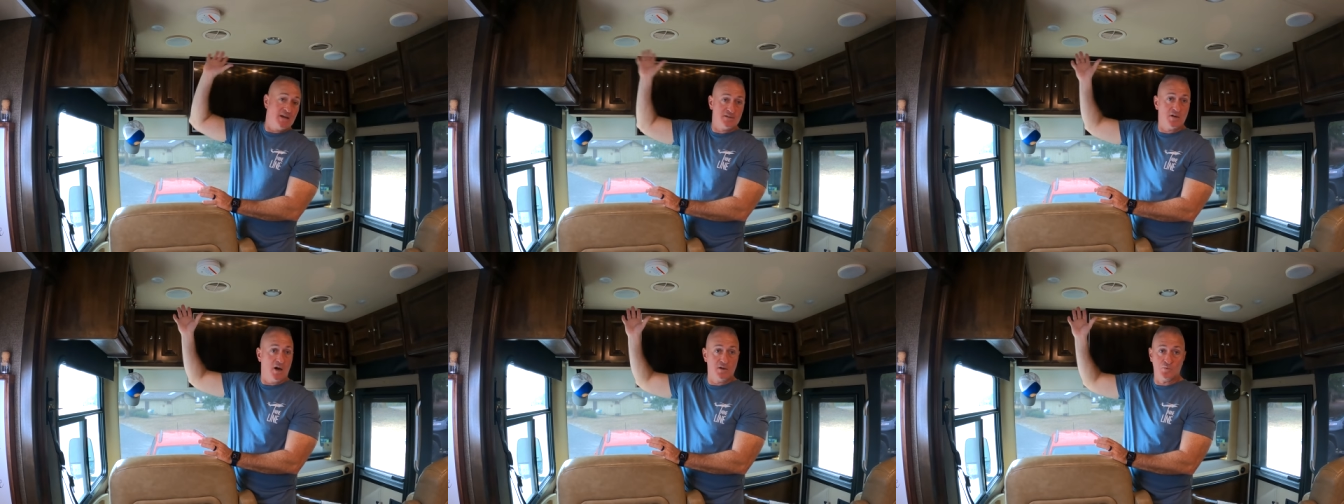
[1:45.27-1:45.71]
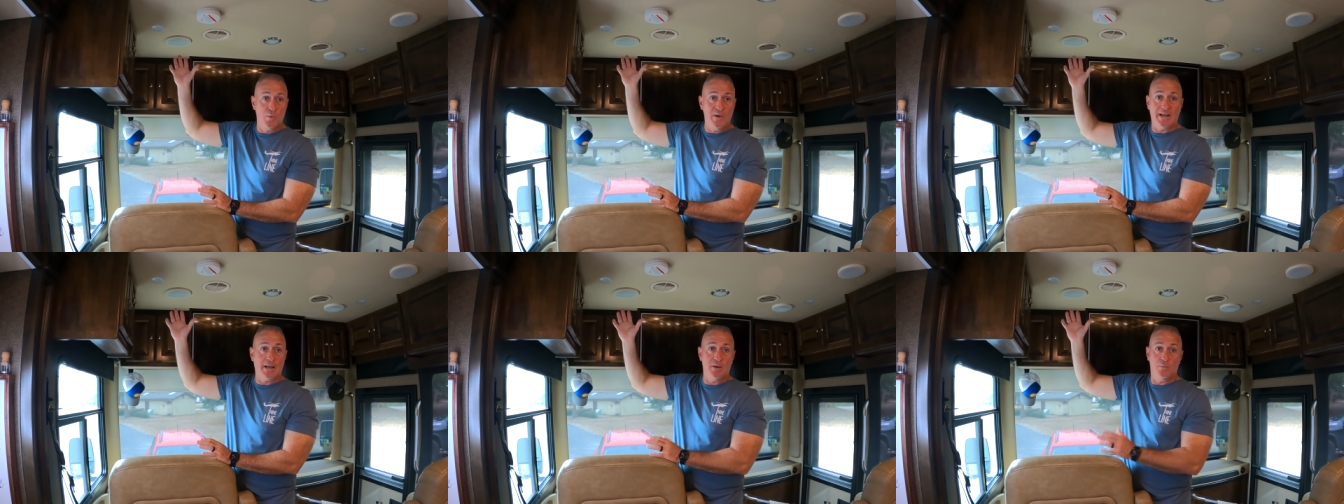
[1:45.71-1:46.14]
test ours
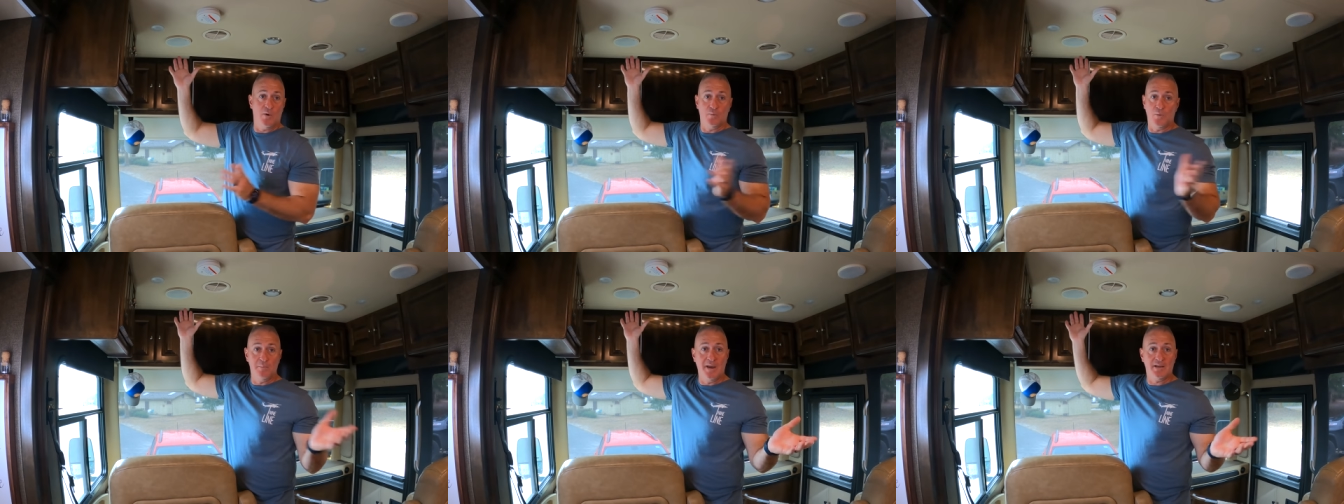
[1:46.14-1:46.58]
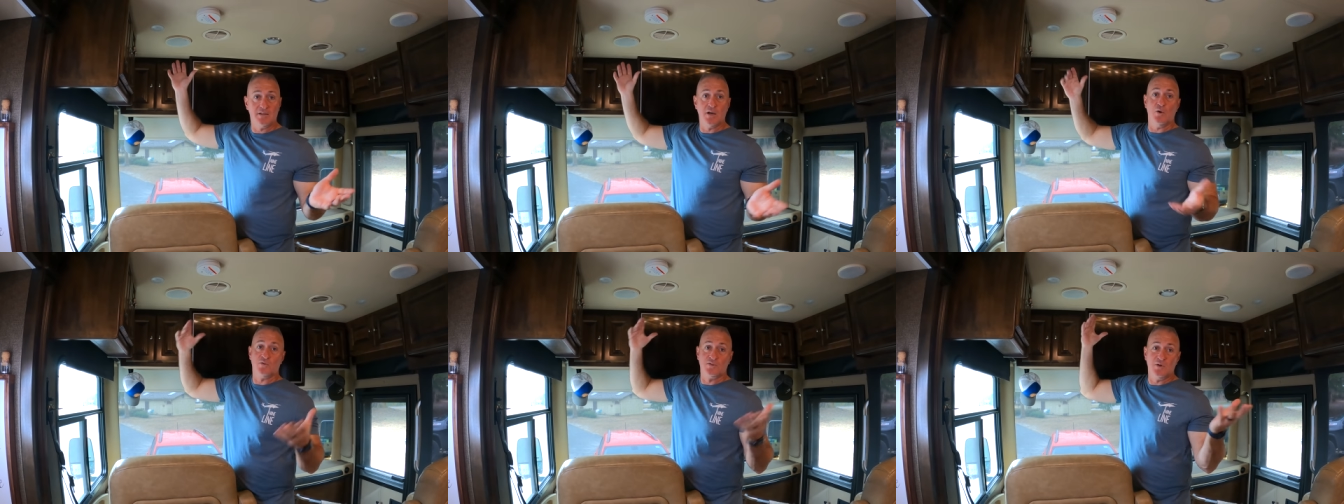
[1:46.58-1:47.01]
weekly when we make
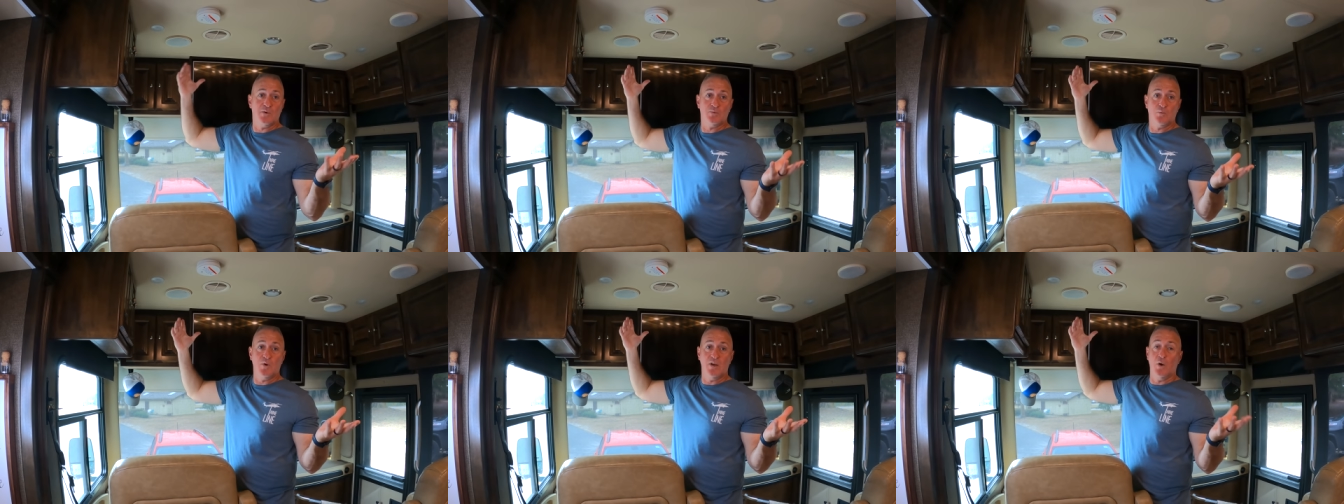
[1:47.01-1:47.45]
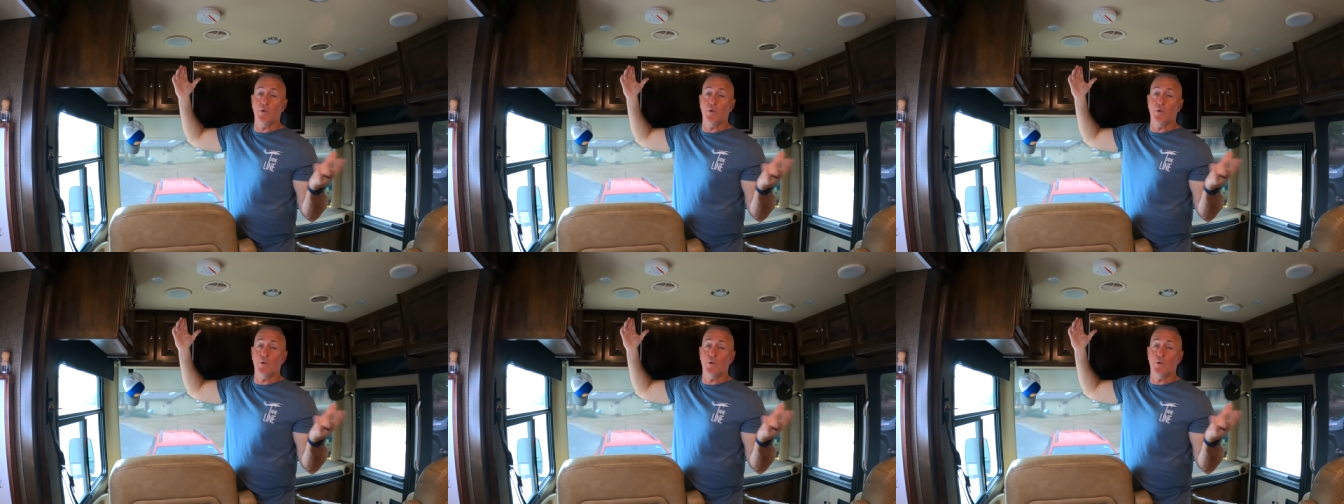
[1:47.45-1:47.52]
toast, so we